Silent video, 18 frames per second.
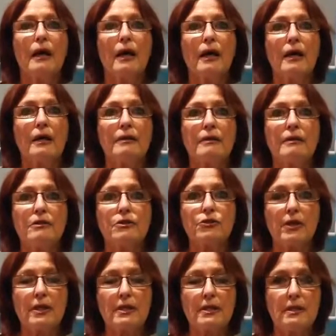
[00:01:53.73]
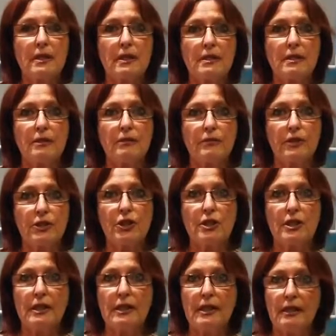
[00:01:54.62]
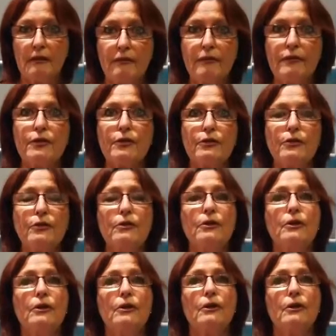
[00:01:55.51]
and the trust that he originally left her